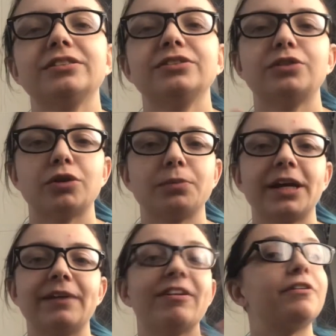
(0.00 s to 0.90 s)
Zoom
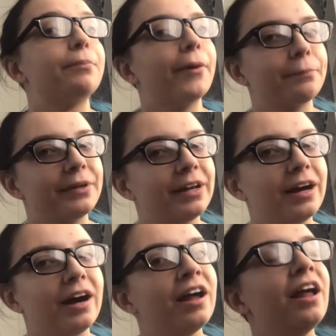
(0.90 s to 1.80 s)
became very
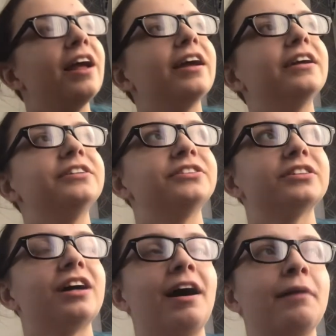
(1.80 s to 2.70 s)
popular, and
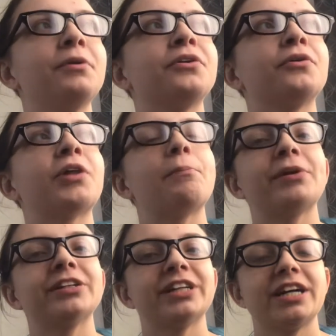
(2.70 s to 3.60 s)
I would know that
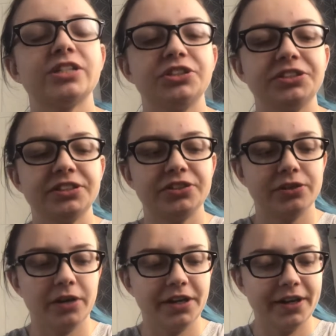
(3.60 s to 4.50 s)
because I actually did
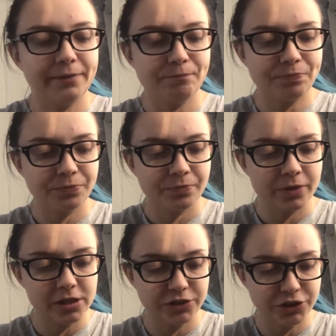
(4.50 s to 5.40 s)
join
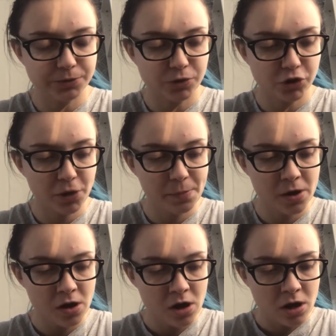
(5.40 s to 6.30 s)
a Zoom group
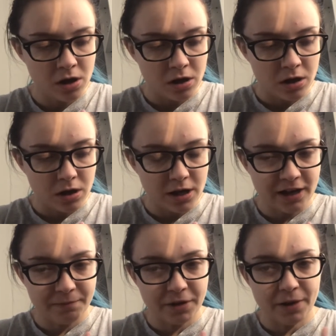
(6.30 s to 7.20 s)

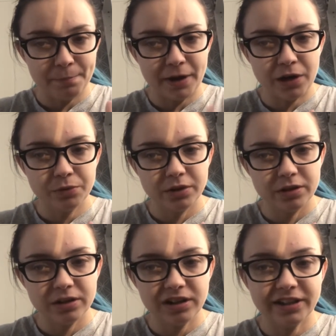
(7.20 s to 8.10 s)
about
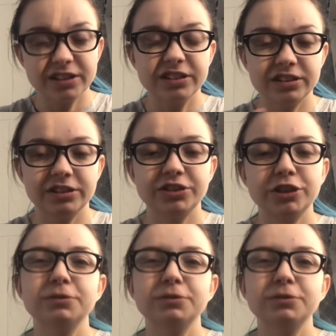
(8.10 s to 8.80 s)
a Zoom